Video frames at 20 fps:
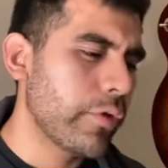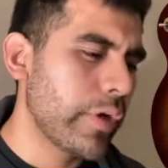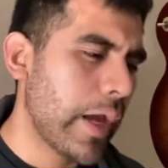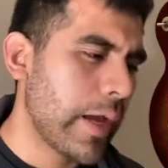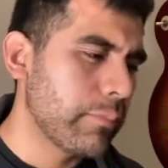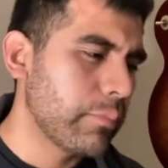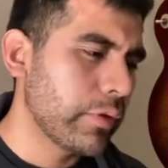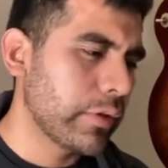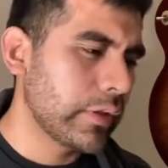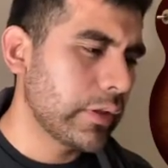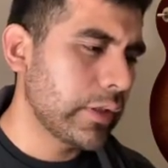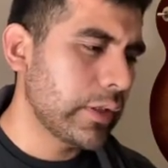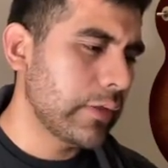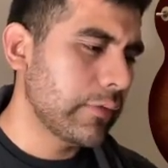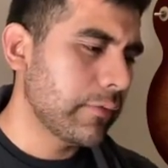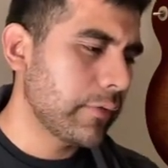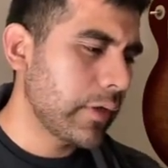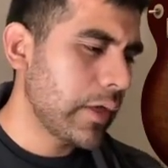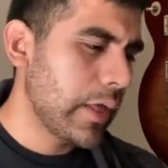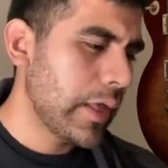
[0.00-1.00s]
I
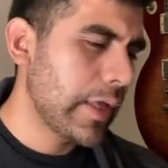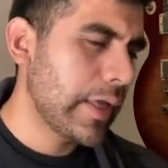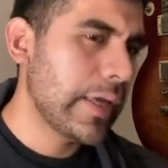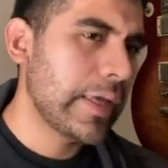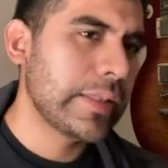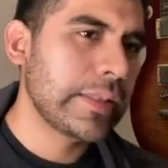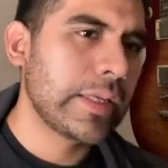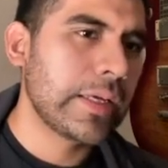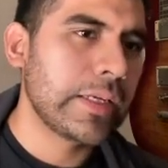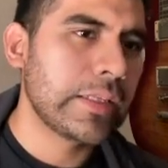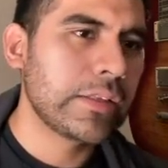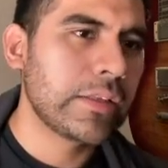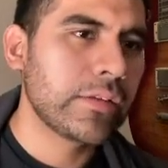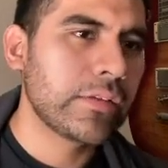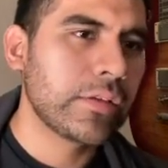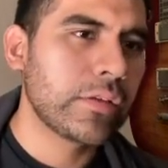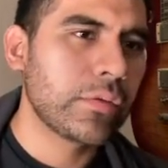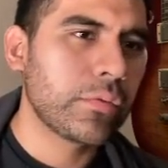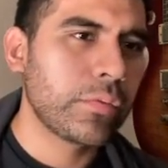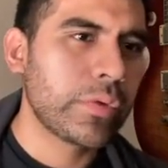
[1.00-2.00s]
believe that it
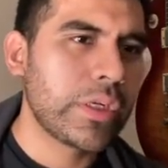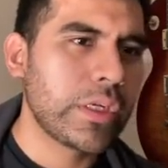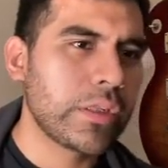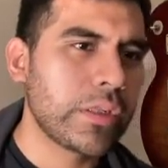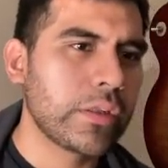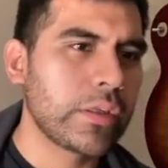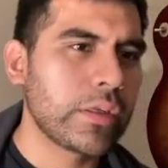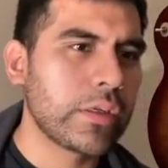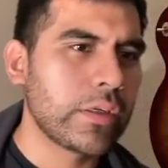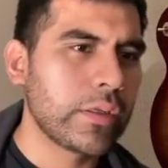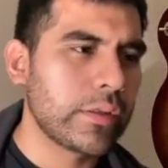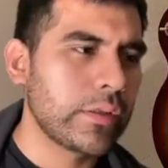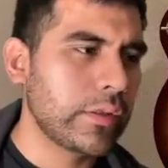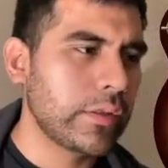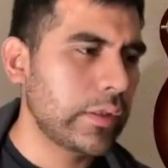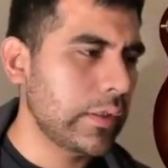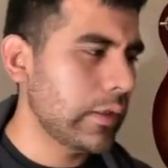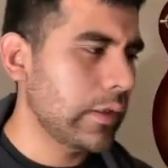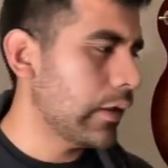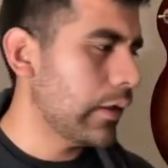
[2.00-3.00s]
doesn't read
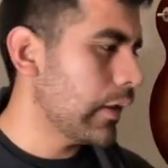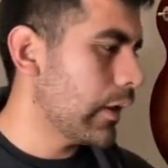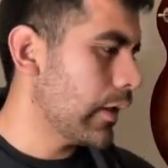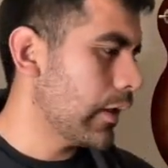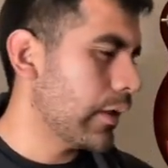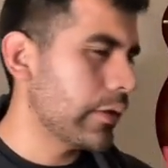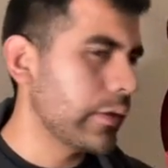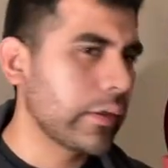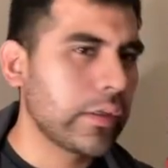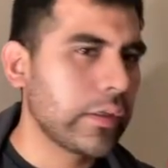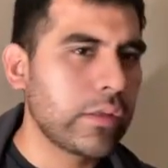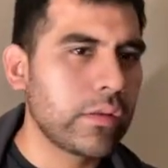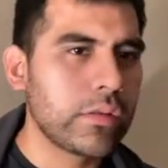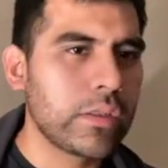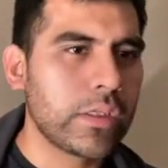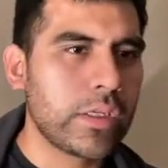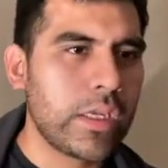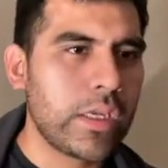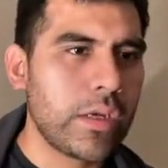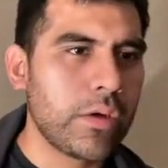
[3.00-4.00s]
the
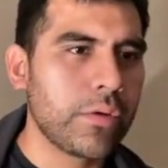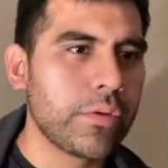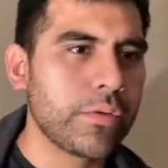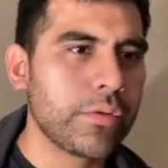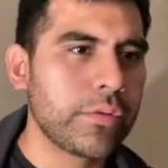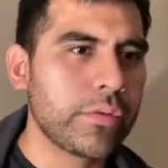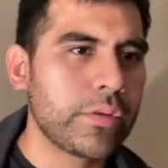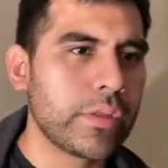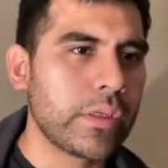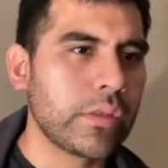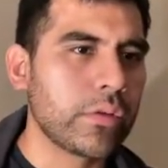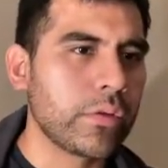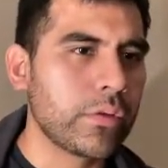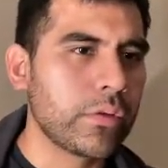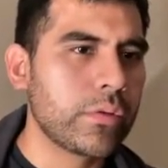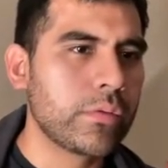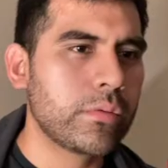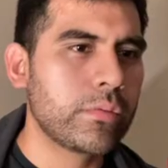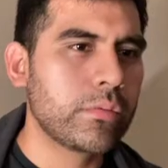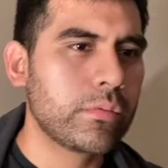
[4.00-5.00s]
kill signal
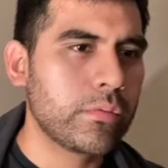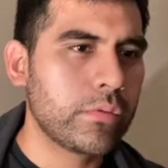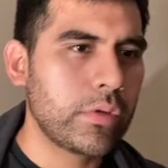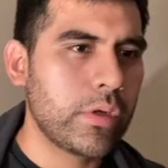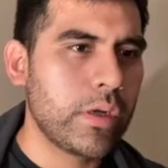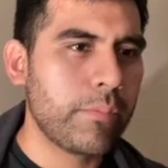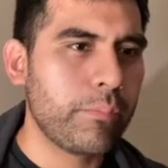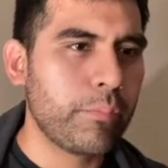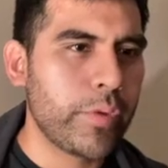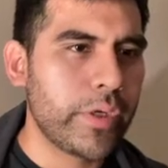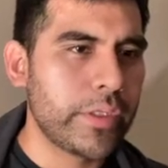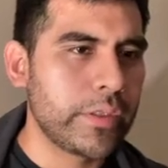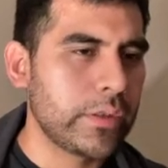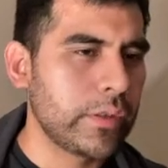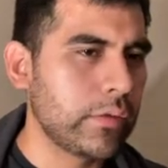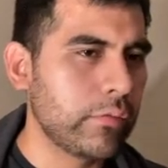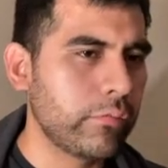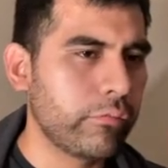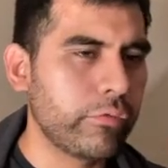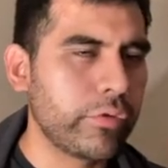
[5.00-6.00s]
button,
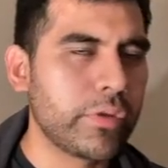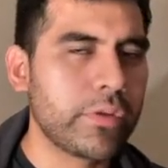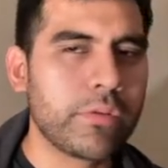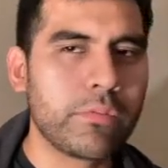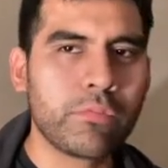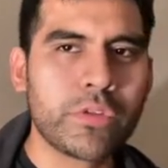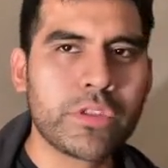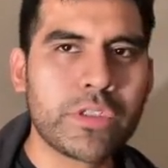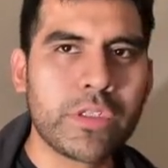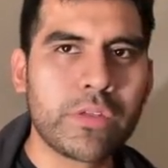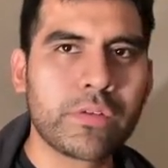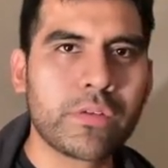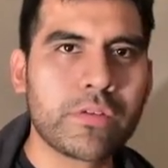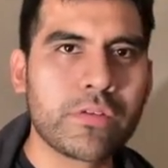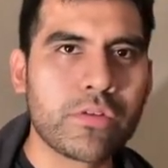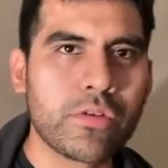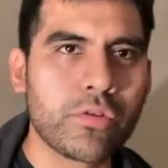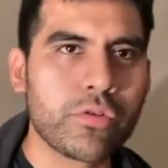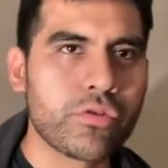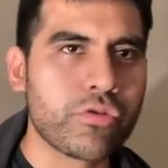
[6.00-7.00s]
which is
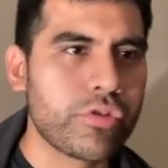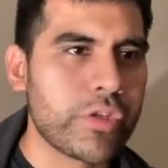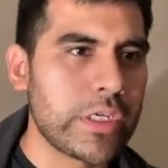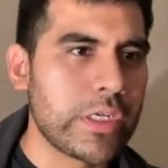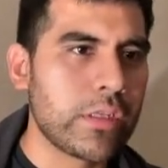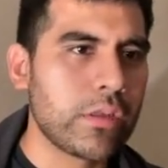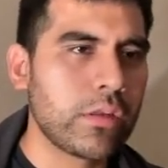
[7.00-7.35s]
control 3.